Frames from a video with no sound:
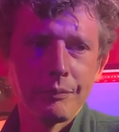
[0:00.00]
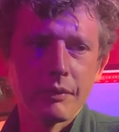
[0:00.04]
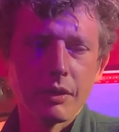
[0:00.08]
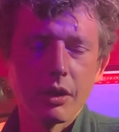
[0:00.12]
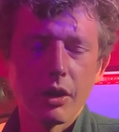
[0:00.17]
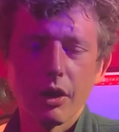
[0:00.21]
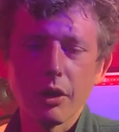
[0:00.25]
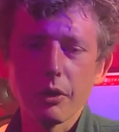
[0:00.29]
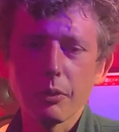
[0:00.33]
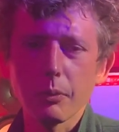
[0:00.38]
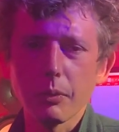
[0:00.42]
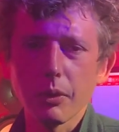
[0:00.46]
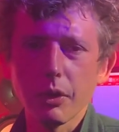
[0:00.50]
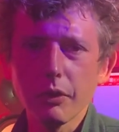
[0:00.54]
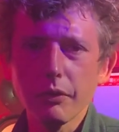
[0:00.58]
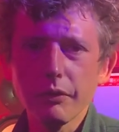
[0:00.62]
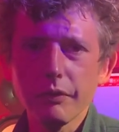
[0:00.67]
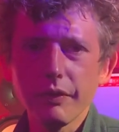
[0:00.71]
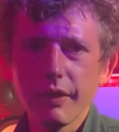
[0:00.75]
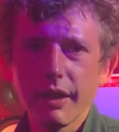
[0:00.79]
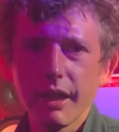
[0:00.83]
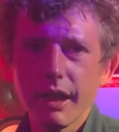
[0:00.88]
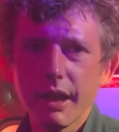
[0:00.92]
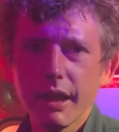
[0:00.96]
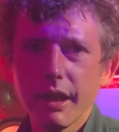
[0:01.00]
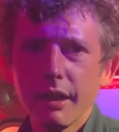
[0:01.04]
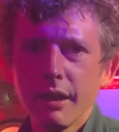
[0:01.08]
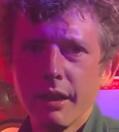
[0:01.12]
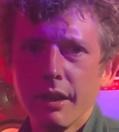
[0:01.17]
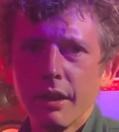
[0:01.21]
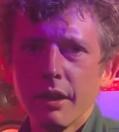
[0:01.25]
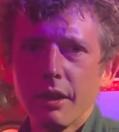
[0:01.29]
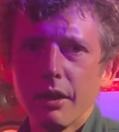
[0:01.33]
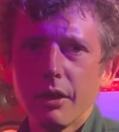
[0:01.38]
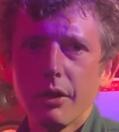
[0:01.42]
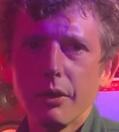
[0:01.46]
on welfare
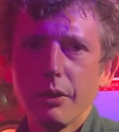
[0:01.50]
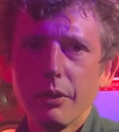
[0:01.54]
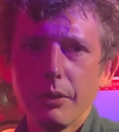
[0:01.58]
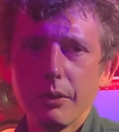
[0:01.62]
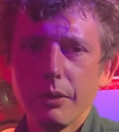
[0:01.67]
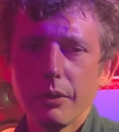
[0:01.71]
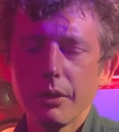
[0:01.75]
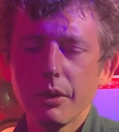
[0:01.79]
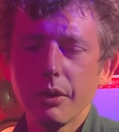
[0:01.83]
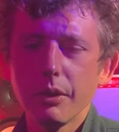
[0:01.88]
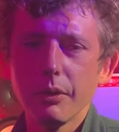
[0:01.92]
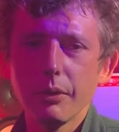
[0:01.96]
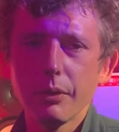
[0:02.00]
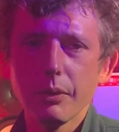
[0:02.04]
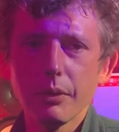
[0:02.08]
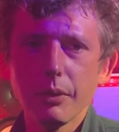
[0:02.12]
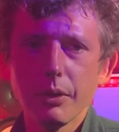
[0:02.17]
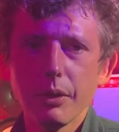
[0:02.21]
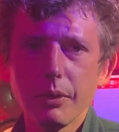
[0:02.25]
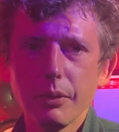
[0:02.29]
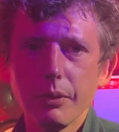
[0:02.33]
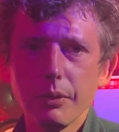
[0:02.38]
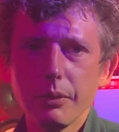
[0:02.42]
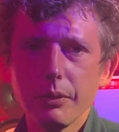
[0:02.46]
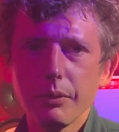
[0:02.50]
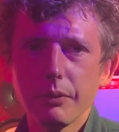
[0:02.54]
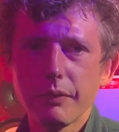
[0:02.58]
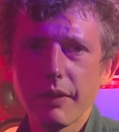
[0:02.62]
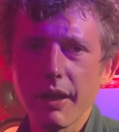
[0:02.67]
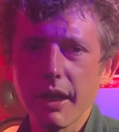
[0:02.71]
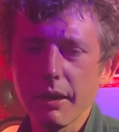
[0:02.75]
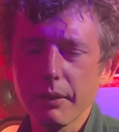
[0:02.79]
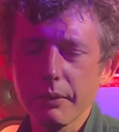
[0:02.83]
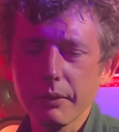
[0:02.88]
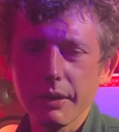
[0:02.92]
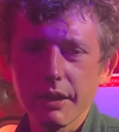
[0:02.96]
who, who, who
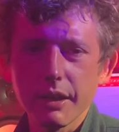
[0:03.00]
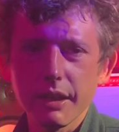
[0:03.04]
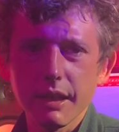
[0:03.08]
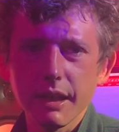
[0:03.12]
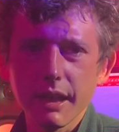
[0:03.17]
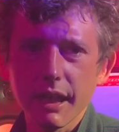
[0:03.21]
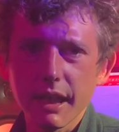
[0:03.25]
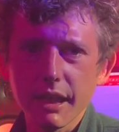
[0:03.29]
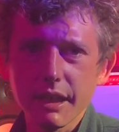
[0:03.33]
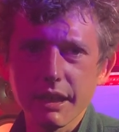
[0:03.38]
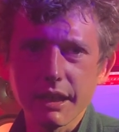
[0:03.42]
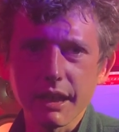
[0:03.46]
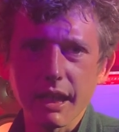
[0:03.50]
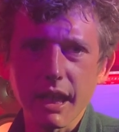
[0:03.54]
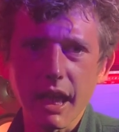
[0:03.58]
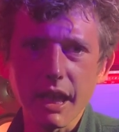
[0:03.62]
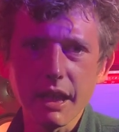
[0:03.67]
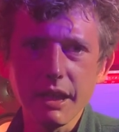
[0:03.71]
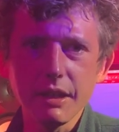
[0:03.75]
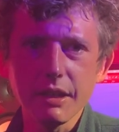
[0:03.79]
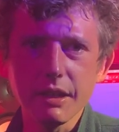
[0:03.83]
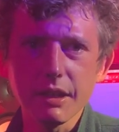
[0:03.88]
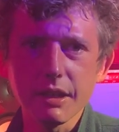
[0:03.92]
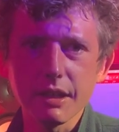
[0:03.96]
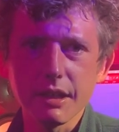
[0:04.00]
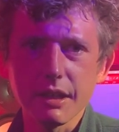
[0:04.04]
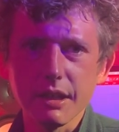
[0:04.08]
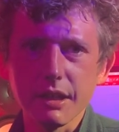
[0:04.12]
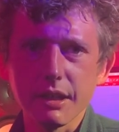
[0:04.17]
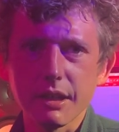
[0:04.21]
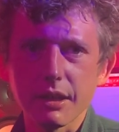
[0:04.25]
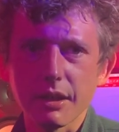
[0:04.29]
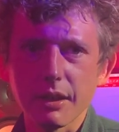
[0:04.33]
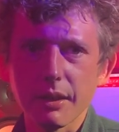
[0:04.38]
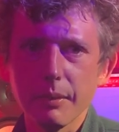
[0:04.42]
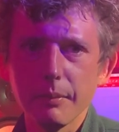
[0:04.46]
failed in the education
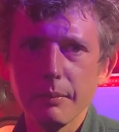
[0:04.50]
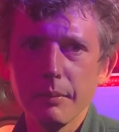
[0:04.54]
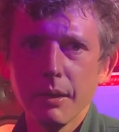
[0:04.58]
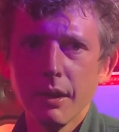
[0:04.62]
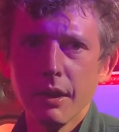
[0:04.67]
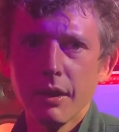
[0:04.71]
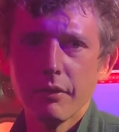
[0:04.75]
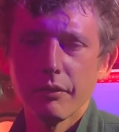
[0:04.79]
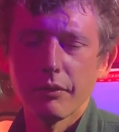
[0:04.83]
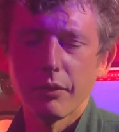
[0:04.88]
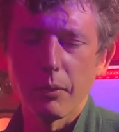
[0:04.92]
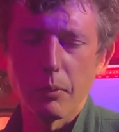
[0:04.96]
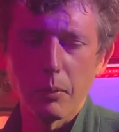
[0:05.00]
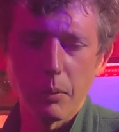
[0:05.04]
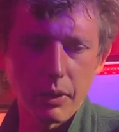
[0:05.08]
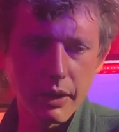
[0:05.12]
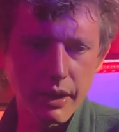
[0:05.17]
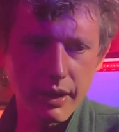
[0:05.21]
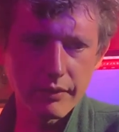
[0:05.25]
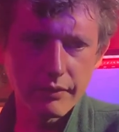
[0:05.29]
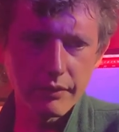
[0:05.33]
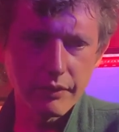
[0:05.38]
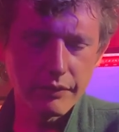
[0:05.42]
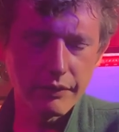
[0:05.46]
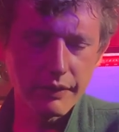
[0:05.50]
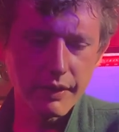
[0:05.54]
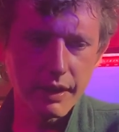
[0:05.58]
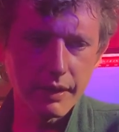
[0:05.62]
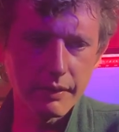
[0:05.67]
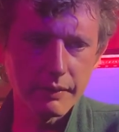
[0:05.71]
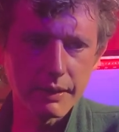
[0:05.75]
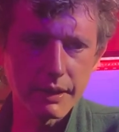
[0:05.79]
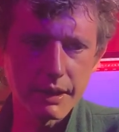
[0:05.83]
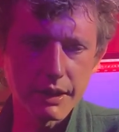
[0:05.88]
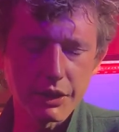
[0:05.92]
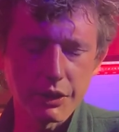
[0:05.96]
system for whatever
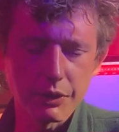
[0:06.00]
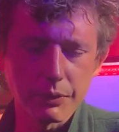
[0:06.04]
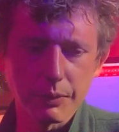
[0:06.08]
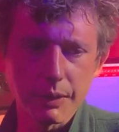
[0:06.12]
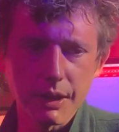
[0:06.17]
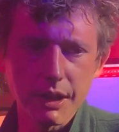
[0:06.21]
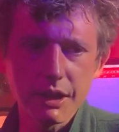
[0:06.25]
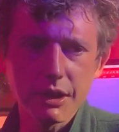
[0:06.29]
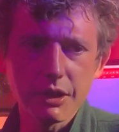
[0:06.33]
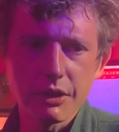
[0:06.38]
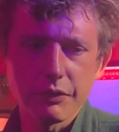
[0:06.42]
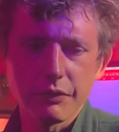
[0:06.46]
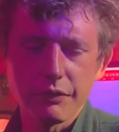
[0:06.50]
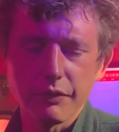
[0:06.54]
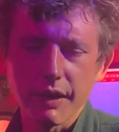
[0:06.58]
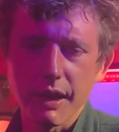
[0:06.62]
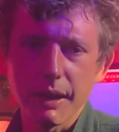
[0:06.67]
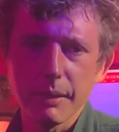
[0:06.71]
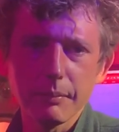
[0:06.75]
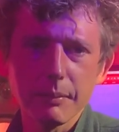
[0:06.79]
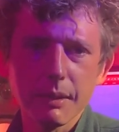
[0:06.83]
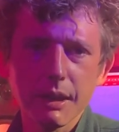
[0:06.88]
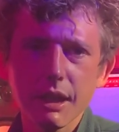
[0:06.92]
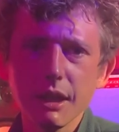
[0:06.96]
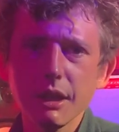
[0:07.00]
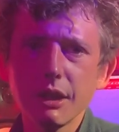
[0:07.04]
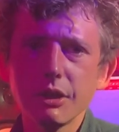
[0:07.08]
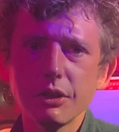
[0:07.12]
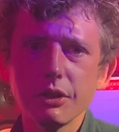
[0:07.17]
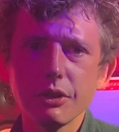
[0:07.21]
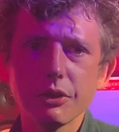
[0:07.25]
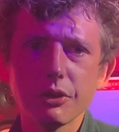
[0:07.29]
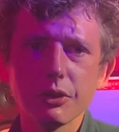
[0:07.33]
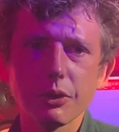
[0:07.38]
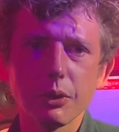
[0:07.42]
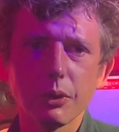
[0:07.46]
various reasons, family
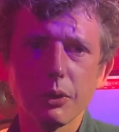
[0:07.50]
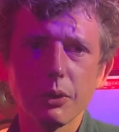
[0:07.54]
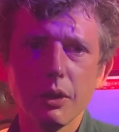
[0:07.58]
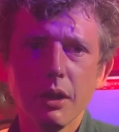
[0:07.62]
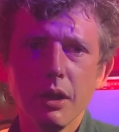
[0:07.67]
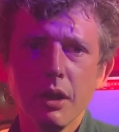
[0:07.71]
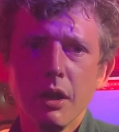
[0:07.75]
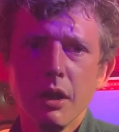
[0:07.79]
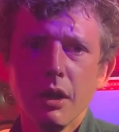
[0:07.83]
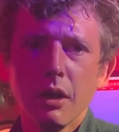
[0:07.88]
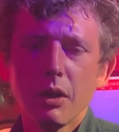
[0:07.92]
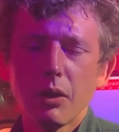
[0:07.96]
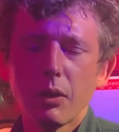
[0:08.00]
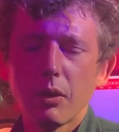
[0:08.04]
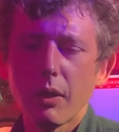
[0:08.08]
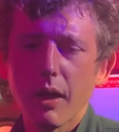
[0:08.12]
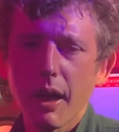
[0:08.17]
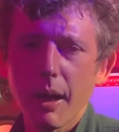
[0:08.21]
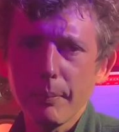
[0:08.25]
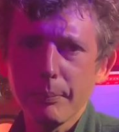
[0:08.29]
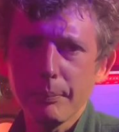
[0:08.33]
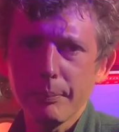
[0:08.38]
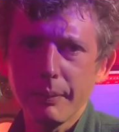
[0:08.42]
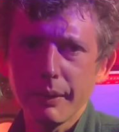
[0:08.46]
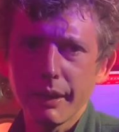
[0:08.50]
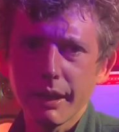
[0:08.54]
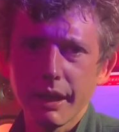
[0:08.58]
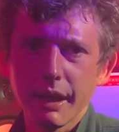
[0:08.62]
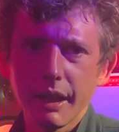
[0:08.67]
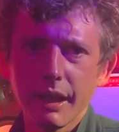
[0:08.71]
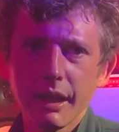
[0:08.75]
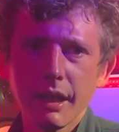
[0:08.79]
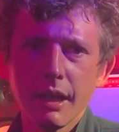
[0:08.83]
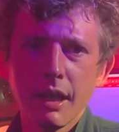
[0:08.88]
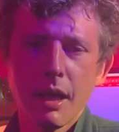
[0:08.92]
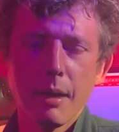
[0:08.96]
issues or, or
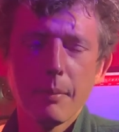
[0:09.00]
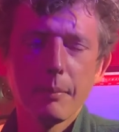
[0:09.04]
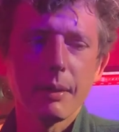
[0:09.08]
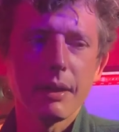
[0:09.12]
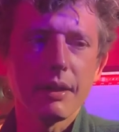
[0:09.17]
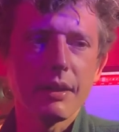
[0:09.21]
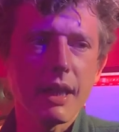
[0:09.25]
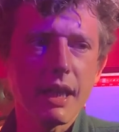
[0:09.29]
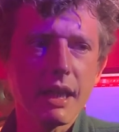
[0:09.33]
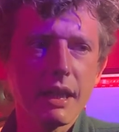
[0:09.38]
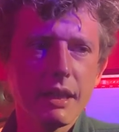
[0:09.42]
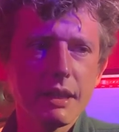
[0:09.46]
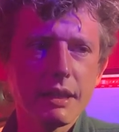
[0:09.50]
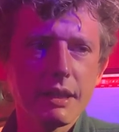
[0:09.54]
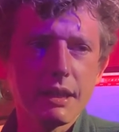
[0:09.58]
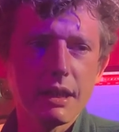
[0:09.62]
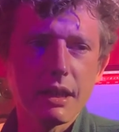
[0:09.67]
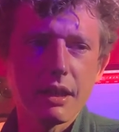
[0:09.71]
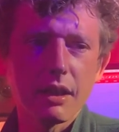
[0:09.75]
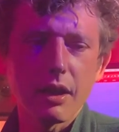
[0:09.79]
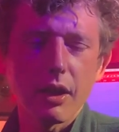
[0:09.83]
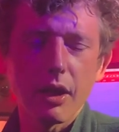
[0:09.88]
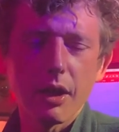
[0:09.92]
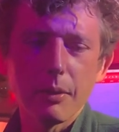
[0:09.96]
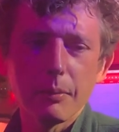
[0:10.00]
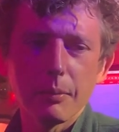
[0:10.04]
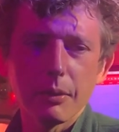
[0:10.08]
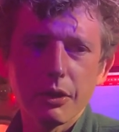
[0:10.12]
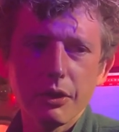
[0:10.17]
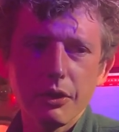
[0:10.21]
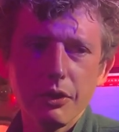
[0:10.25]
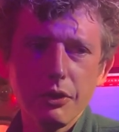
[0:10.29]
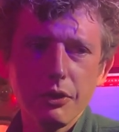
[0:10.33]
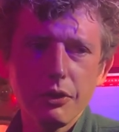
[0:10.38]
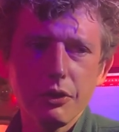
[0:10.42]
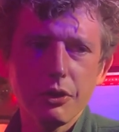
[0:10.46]
upbringing, but they can sit at home on
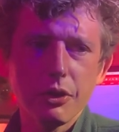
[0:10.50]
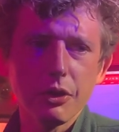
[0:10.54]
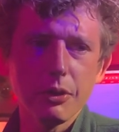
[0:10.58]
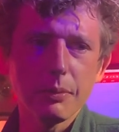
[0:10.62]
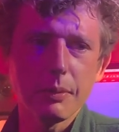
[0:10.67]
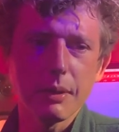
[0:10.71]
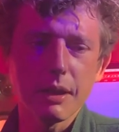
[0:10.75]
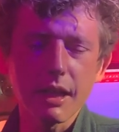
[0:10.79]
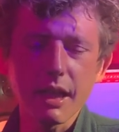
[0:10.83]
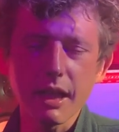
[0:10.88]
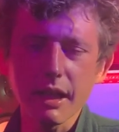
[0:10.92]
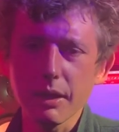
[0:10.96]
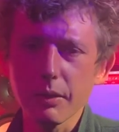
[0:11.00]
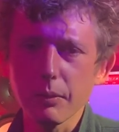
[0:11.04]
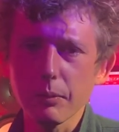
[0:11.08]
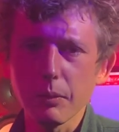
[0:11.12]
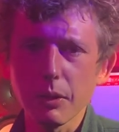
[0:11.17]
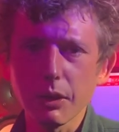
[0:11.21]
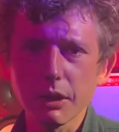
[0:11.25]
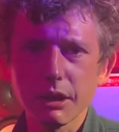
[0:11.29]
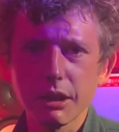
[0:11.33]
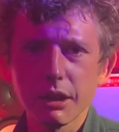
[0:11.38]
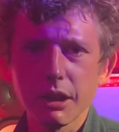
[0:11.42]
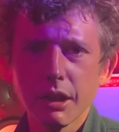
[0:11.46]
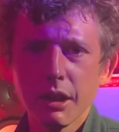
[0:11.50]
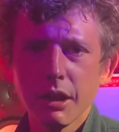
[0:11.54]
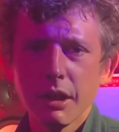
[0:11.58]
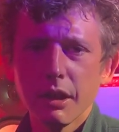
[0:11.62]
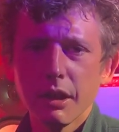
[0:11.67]
YouTube and they can watch